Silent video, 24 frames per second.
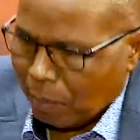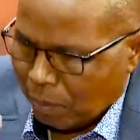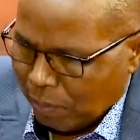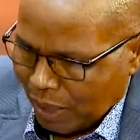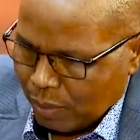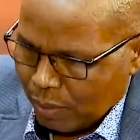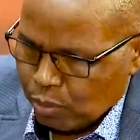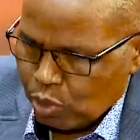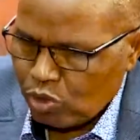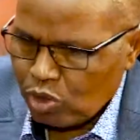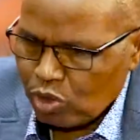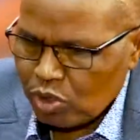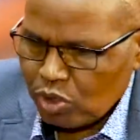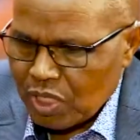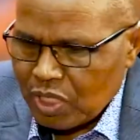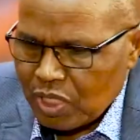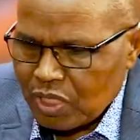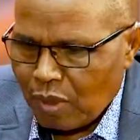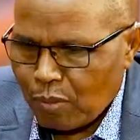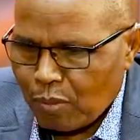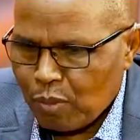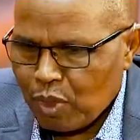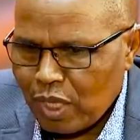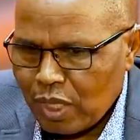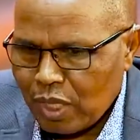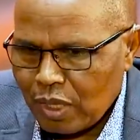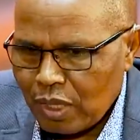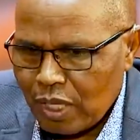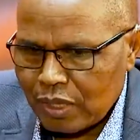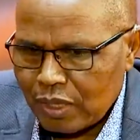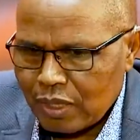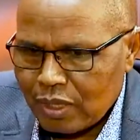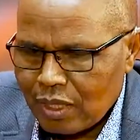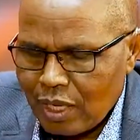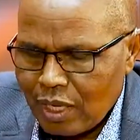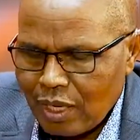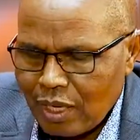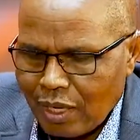But I'm going to say something that